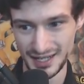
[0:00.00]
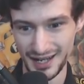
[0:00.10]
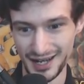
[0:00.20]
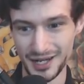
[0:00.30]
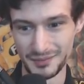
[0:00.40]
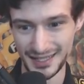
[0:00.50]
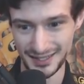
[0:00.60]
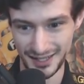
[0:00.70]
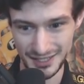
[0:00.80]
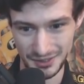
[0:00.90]
on my
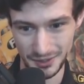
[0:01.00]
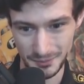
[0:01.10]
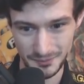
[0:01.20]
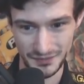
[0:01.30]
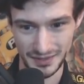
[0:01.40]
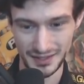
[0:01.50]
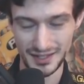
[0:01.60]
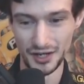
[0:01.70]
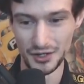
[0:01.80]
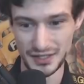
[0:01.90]
console.
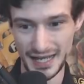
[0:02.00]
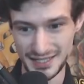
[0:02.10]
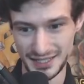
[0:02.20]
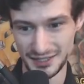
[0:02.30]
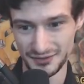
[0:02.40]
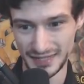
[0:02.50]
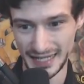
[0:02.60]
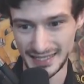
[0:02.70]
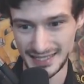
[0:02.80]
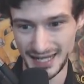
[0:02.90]
Oh, yes, and if
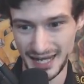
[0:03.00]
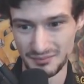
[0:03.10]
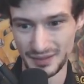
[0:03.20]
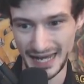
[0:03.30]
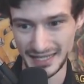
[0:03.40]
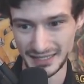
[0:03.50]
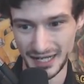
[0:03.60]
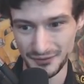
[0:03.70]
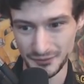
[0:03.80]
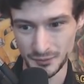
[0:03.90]
that's not bad
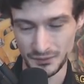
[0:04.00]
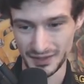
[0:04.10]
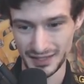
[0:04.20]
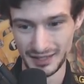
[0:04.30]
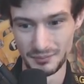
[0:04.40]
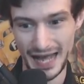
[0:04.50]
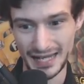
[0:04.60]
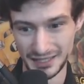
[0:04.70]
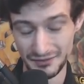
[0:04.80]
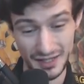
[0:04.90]
enough,
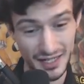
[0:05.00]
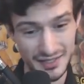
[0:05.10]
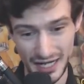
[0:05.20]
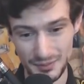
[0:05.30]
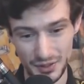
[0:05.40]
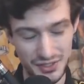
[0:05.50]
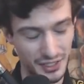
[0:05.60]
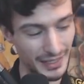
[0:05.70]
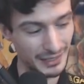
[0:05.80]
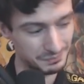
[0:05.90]
a lot of typos here,
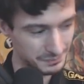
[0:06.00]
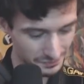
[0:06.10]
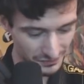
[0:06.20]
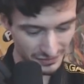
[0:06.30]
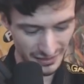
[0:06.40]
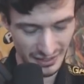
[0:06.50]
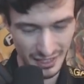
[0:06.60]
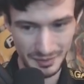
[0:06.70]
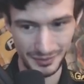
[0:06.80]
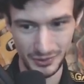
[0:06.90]
man. I think a lot
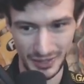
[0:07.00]
of people are quite